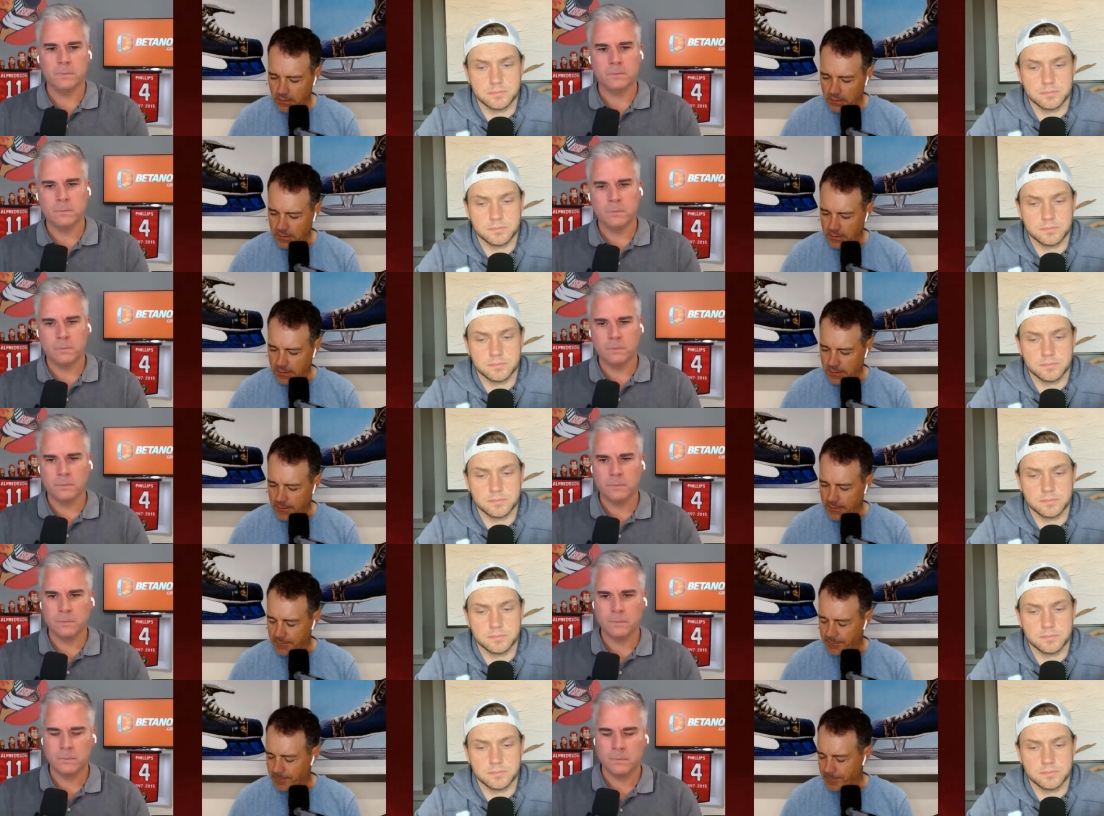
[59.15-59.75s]

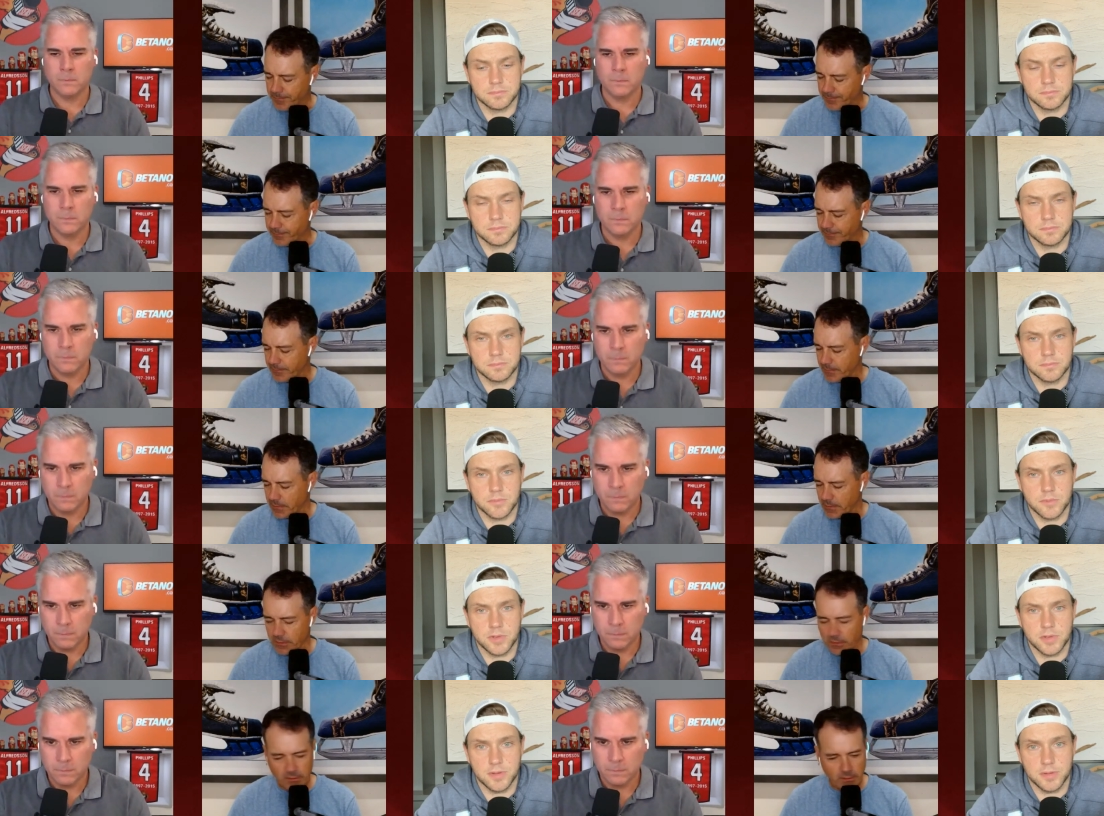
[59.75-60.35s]
Speaker 1: Um,
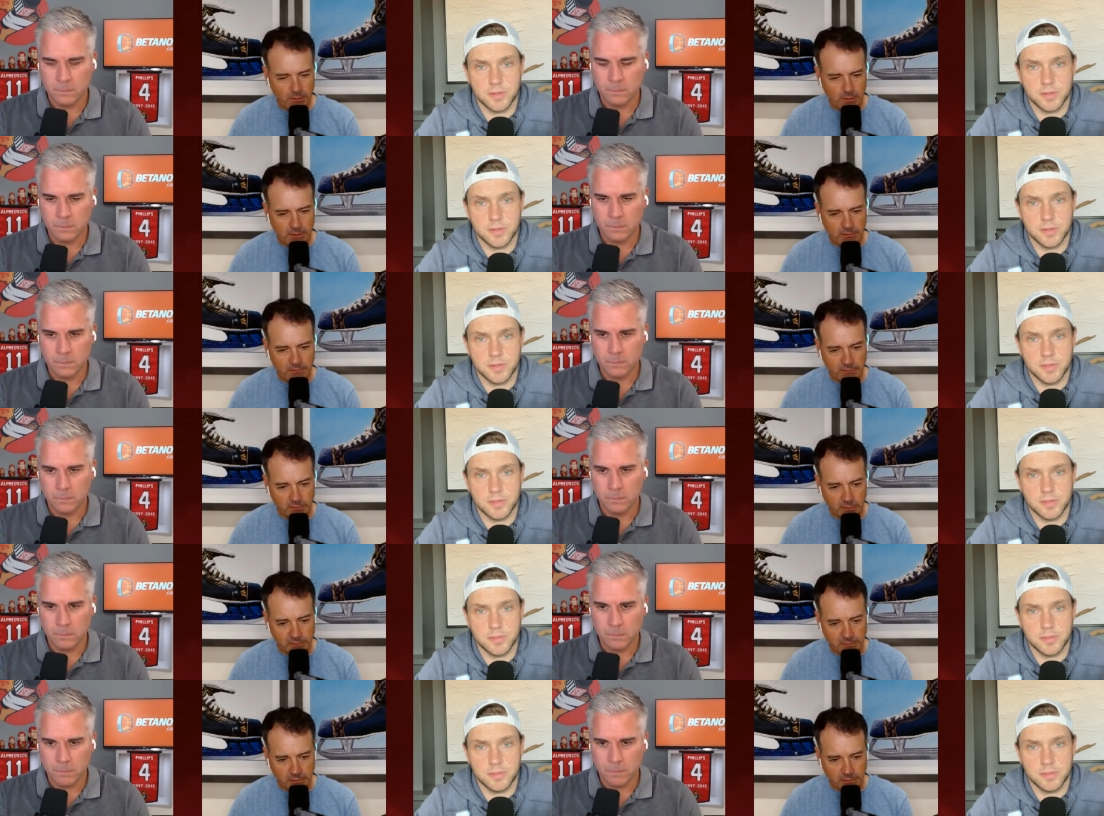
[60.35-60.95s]

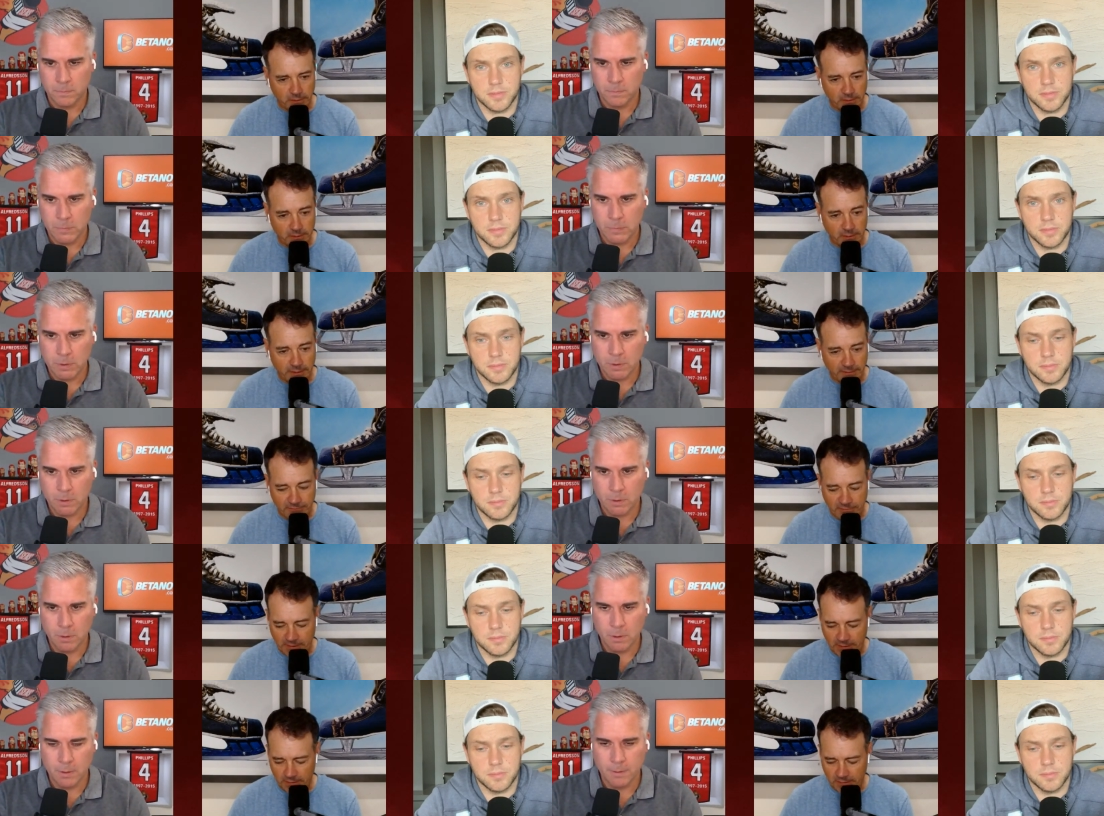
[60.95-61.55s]
Stützle,
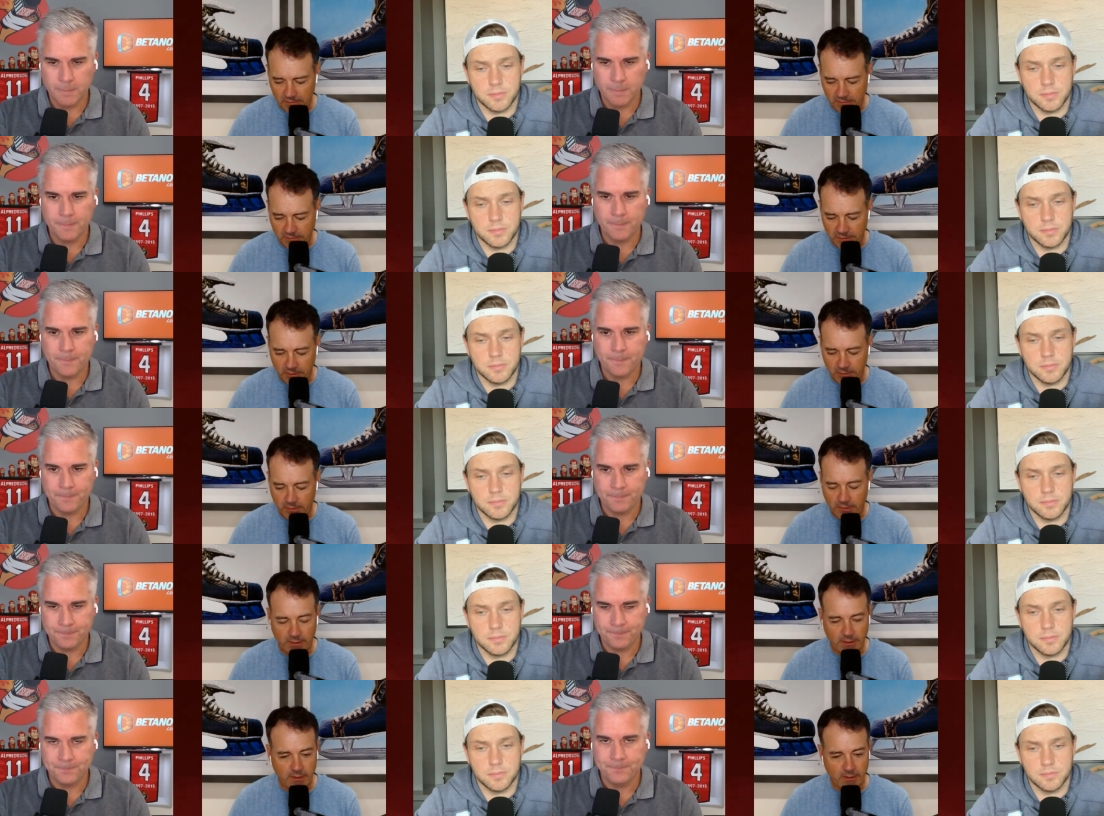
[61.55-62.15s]
left-handed
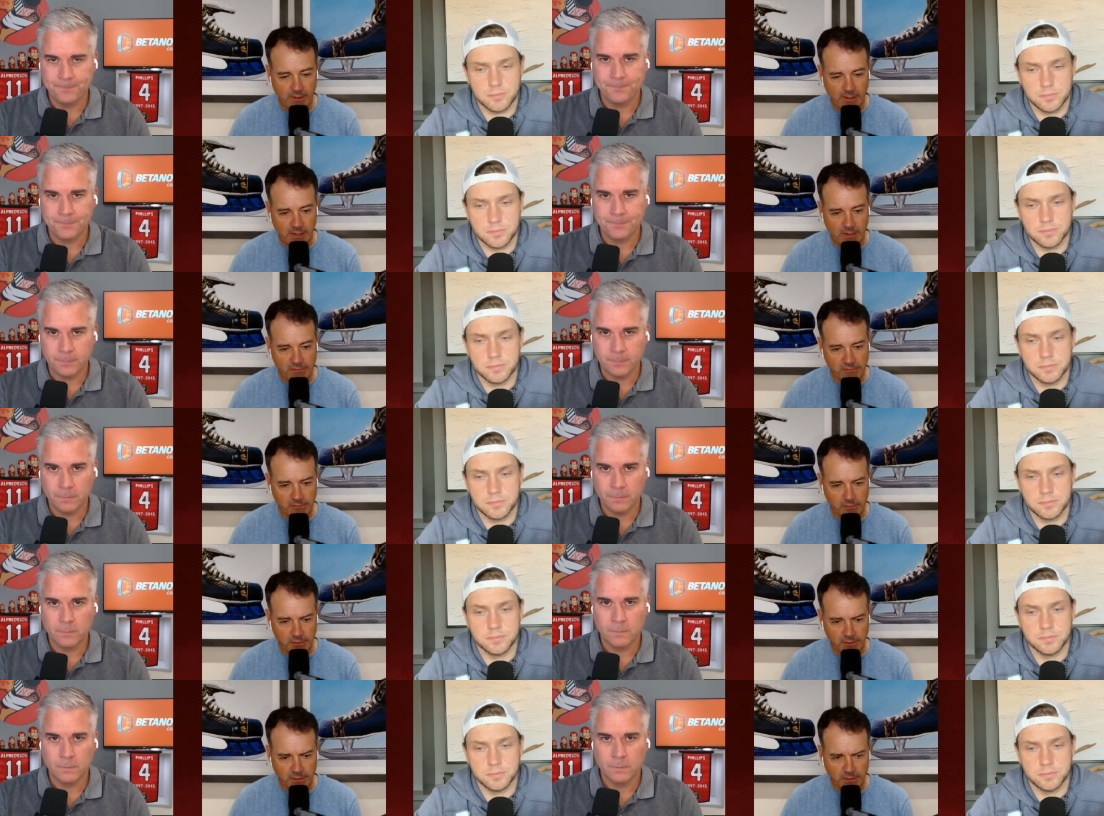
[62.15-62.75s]
center.
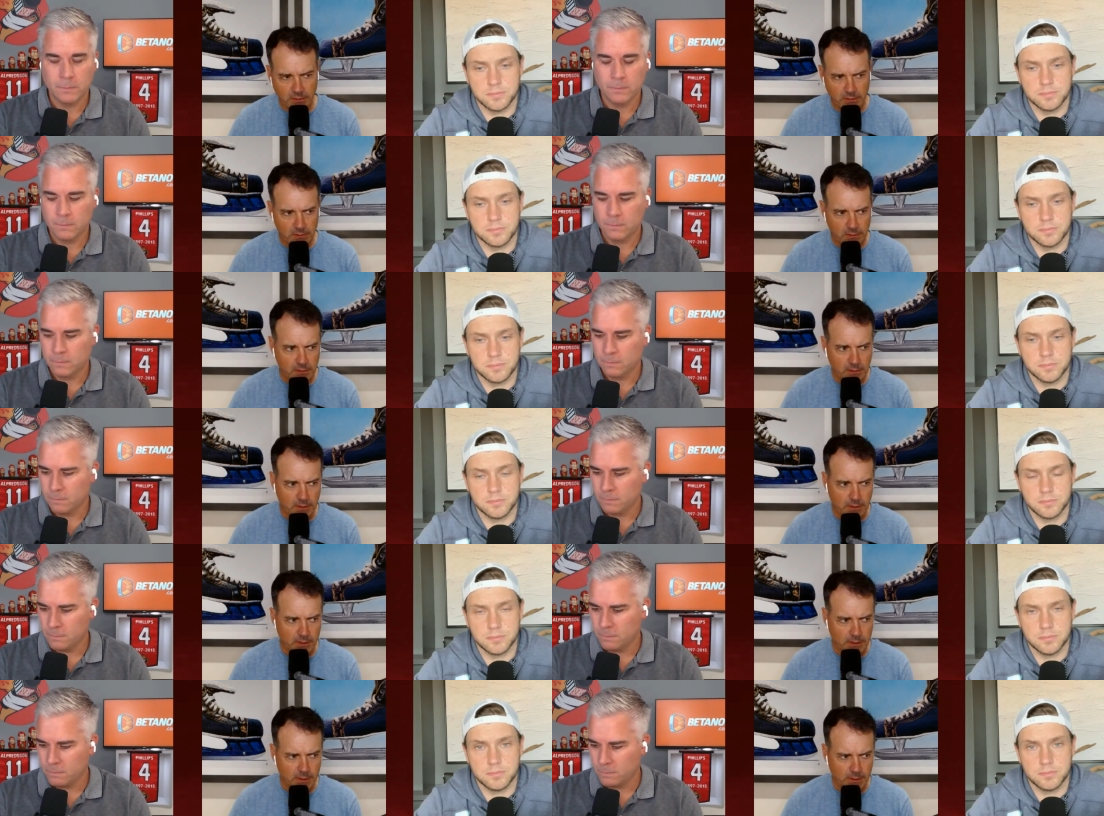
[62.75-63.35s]
Kastelic,
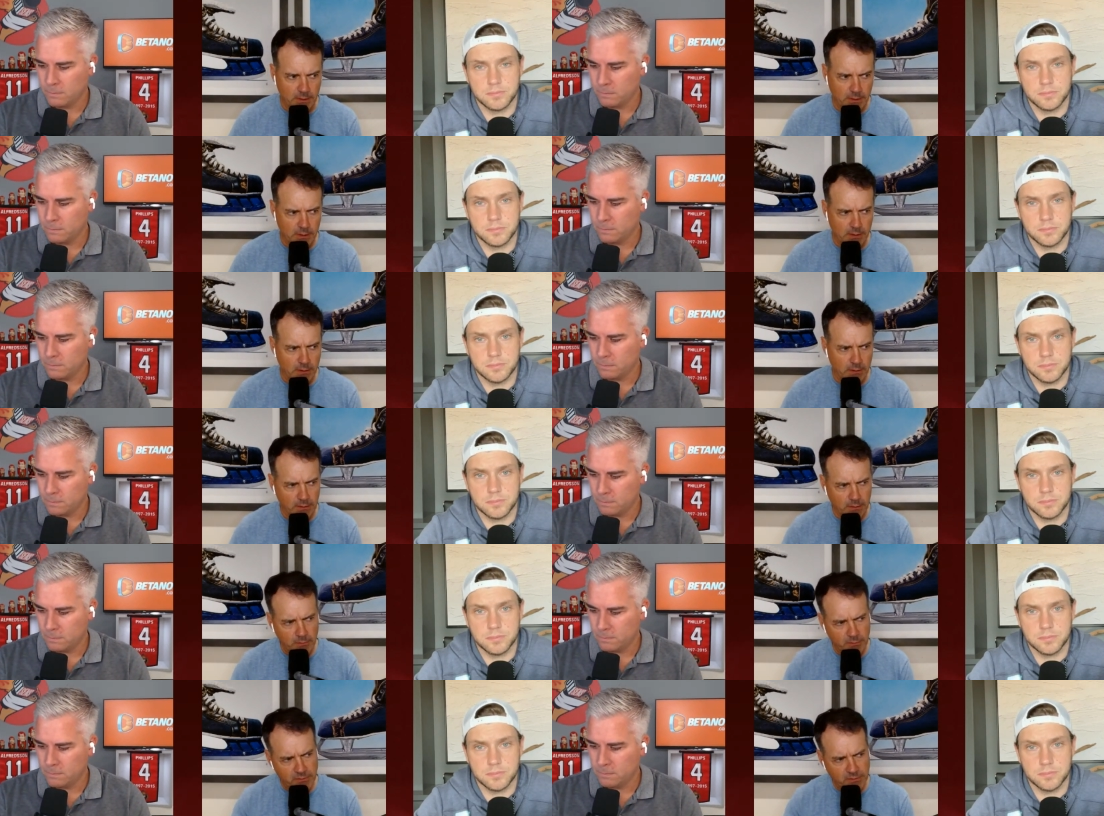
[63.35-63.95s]
uh,
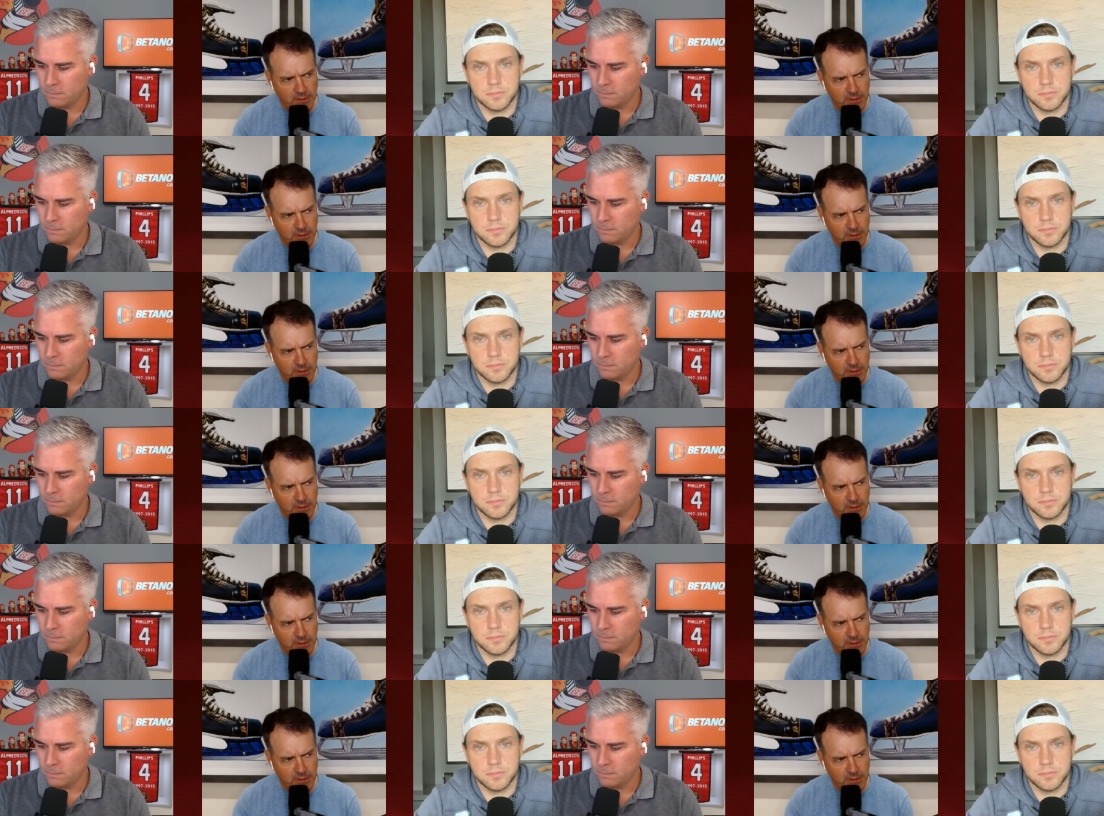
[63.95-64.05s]
what's